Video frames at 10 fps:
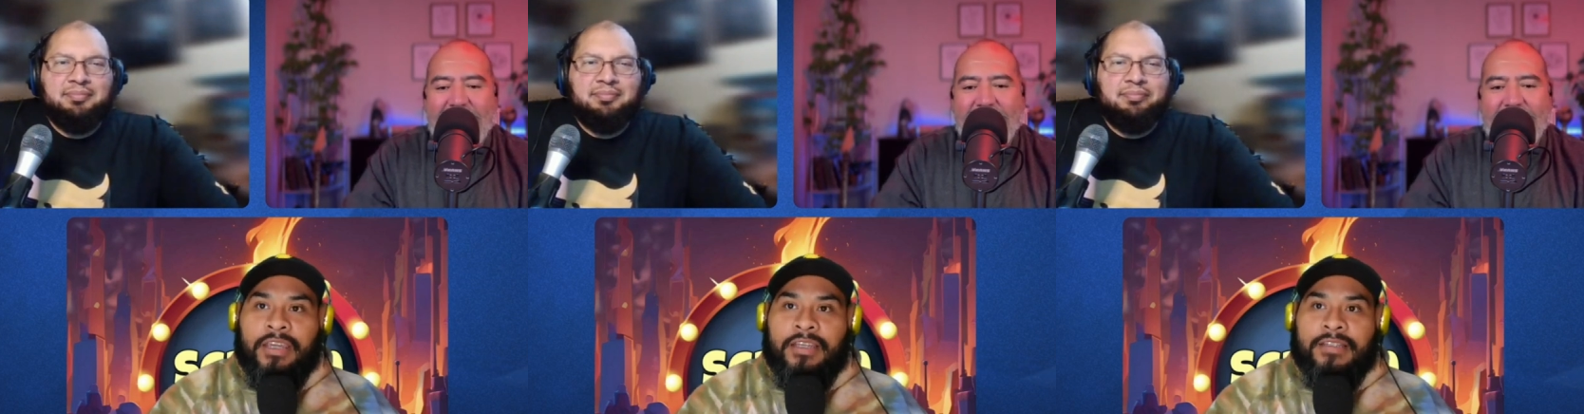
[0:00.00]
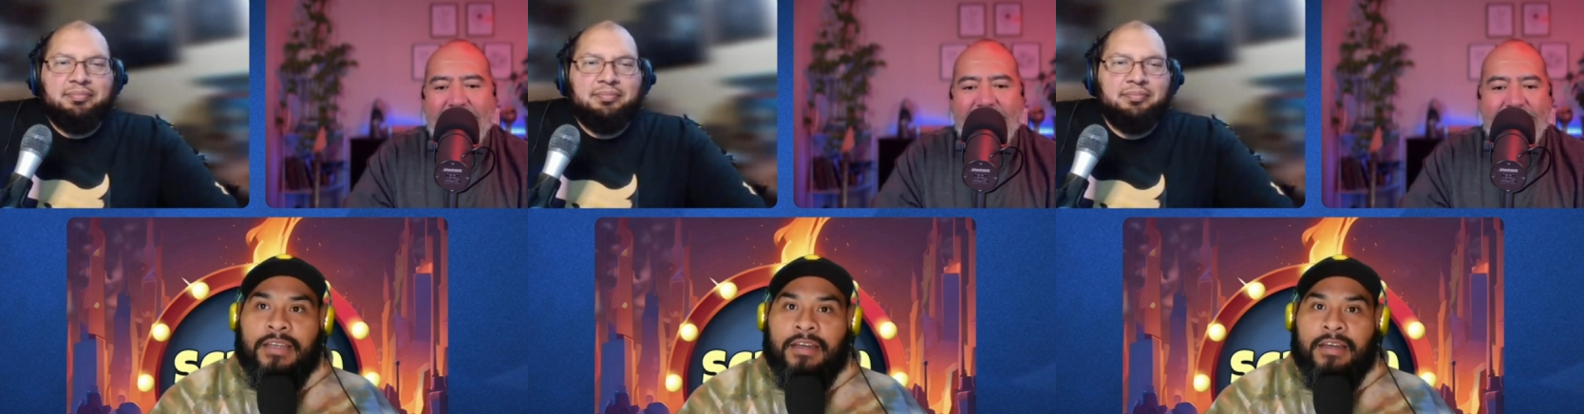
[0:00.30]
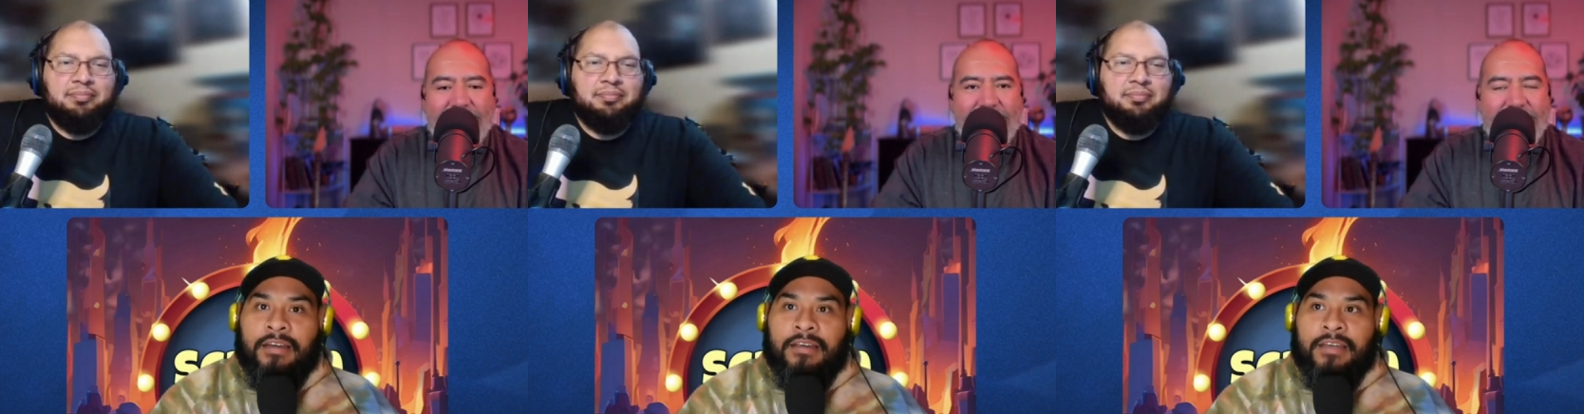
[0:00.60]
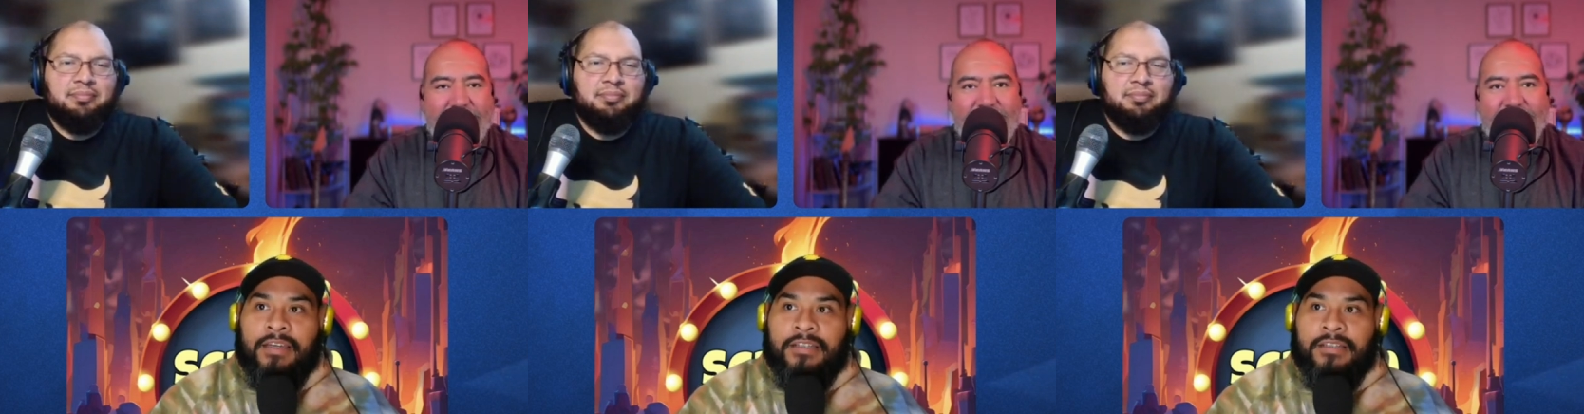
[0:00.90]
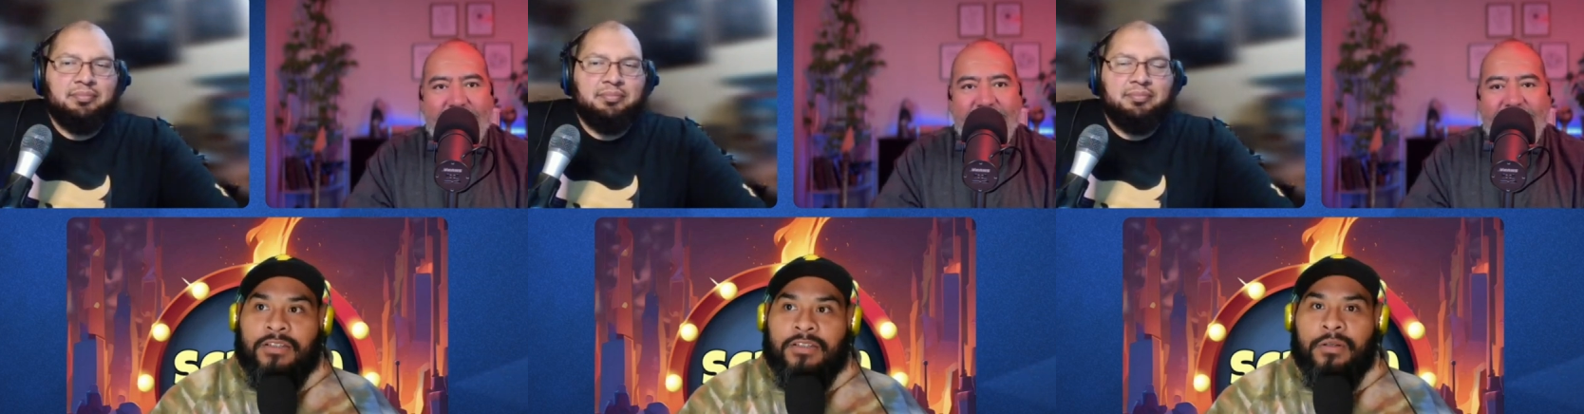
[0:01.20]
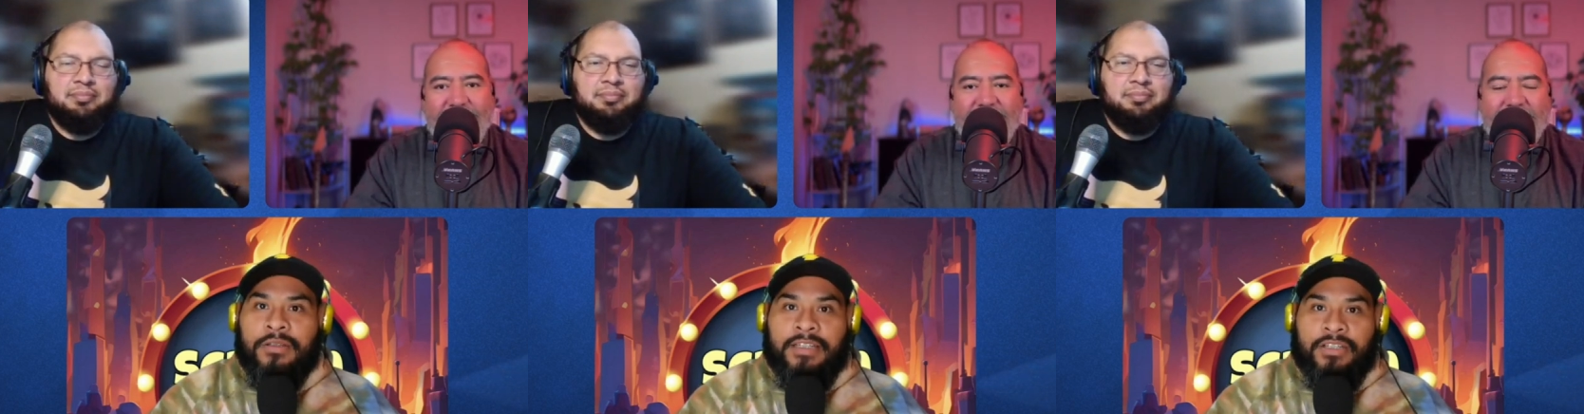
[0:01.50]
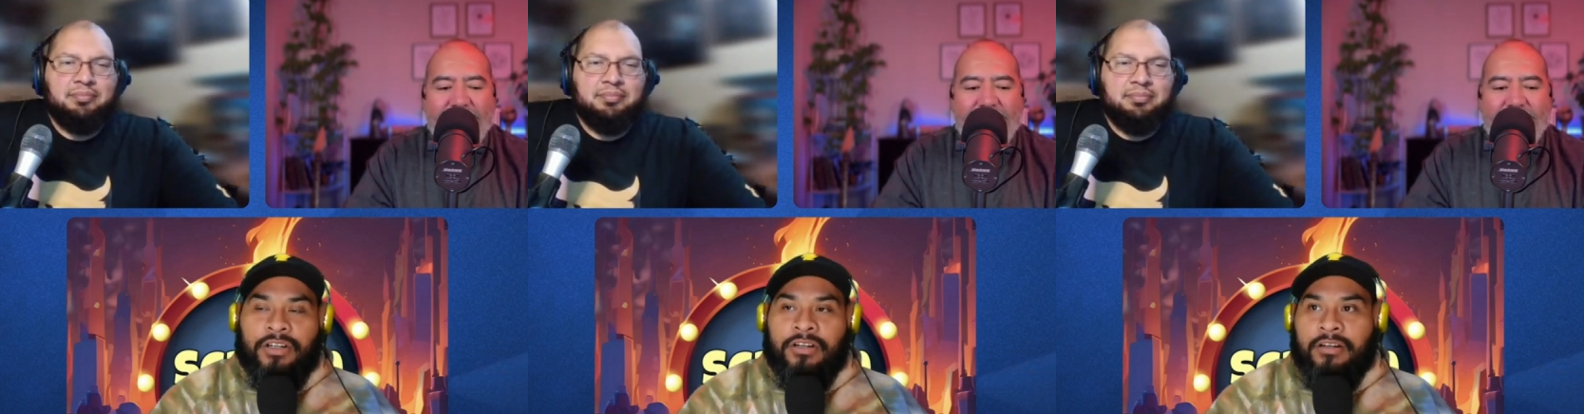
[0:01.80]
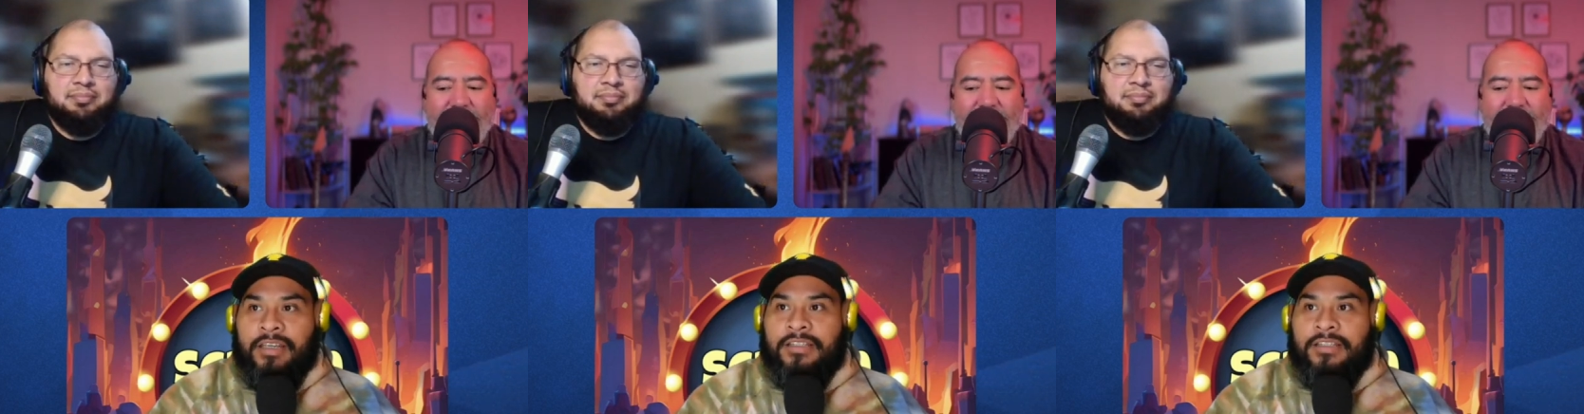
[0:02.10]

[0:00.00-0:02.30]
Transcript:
Speaker 1: he's a he's a school teacher